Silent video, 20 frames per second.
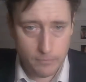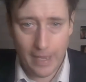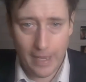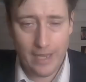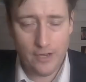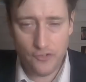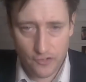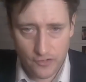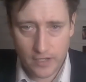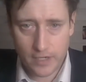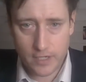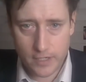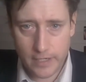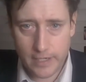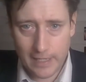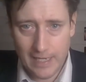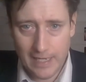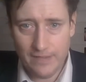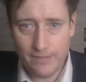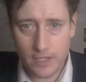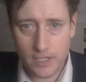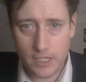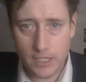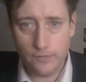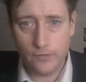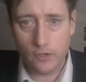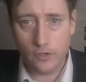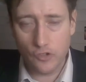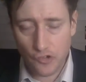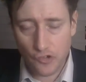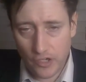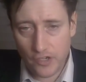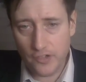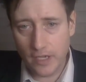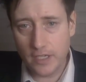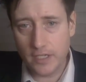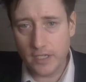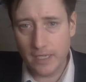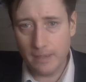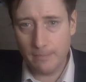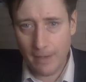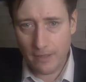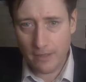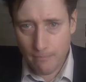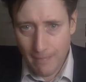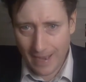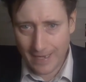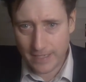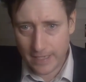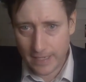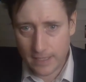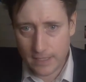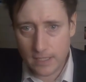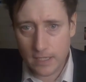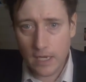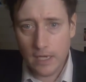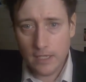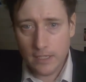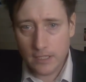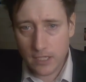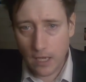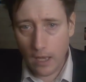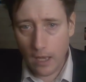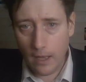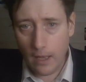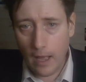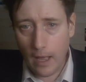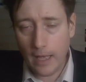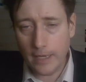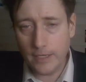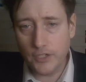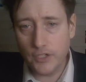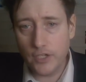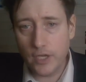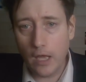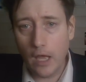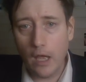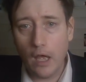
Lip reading: age 16 leaving certificate, GCSE mathematics, and